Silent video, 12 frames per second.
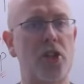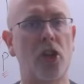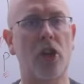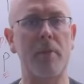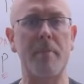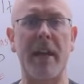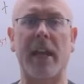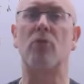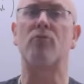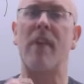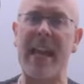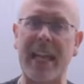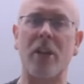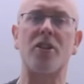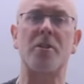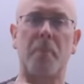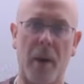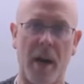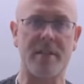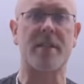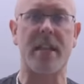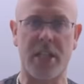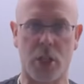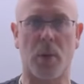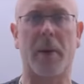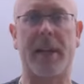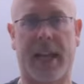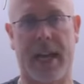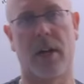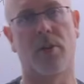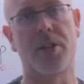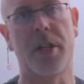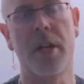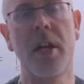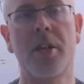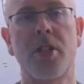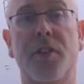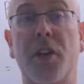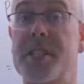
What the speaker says: you're going to be making regular deposits into an account. So if you're